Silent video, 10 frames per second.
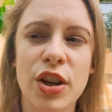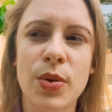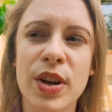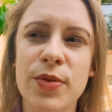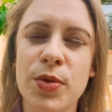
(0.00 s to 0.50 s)

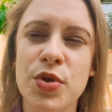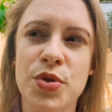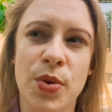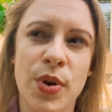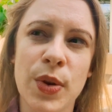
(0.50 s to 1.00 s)
Yoga for
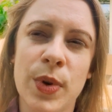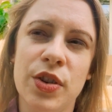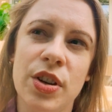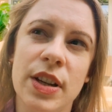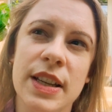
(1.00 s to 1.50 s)
joy, where
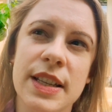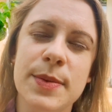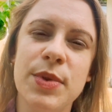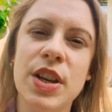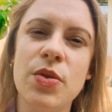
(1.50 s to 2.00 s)
you're going to
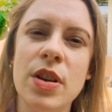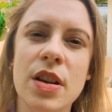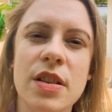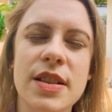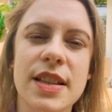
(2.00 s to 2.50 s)

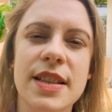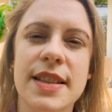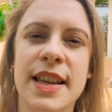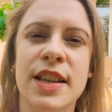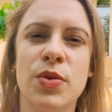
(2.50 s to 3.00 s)
experience a
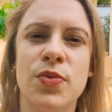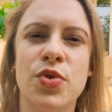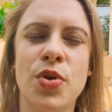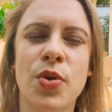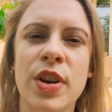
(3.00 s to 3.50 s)
state of
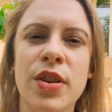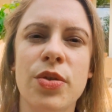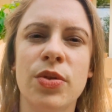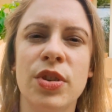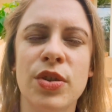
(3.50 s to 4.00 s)
joy
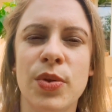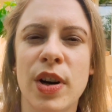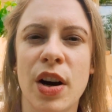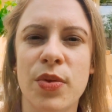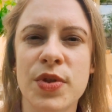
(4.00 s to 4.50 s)
through the
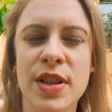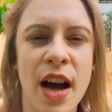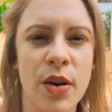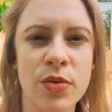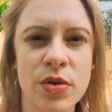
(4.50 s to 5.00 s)
yoga of
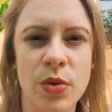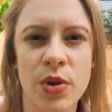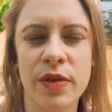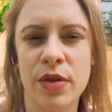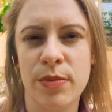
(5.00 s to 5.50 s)
sound or
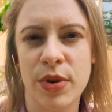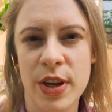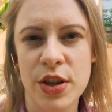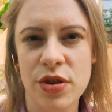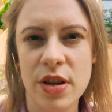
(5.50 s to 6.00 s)

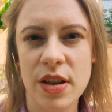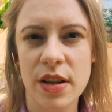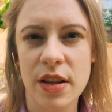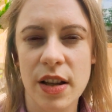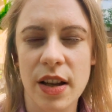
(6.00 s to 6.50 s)
reverberation.
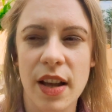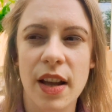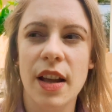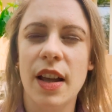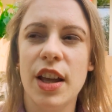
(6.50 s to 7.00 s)

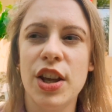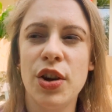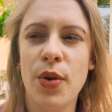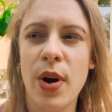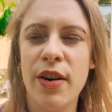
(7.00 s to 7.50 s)

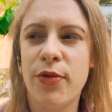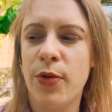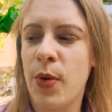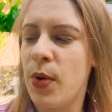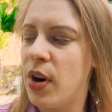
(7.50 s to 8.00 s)
Yoga
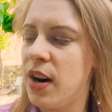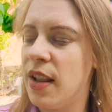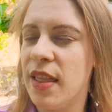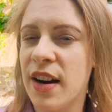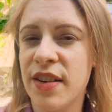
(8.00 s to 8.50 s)
for
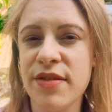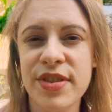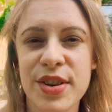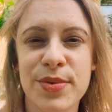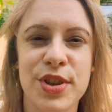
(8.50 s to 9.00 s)
love,
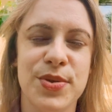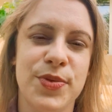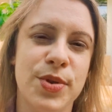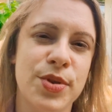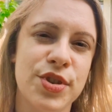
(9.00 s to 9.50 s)
which of
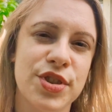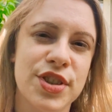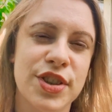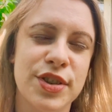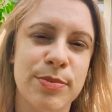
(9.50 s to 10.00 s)
course is
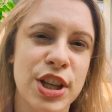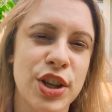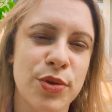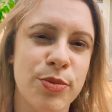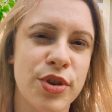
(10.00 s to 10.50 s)
going to make
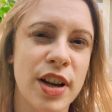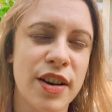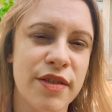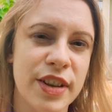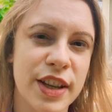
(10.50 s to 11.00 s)
you more
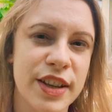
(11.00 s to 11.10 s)
loving.